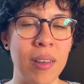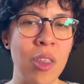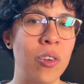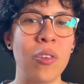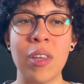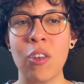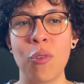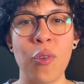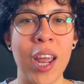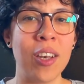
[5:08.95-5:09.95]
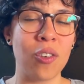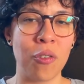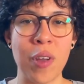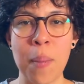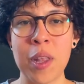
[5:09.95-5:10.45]
either to send to friends or
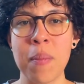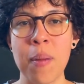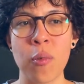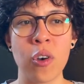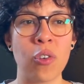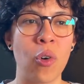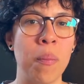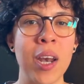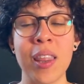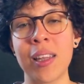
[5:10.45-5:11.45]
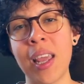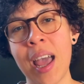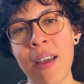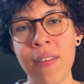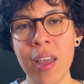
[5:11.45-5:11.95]
family members or money that they
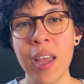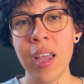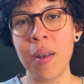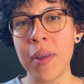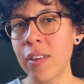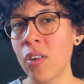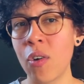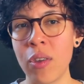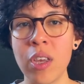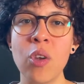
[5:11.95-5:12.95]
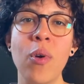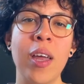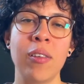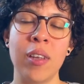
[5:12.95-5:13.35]
have in Mexico or the US.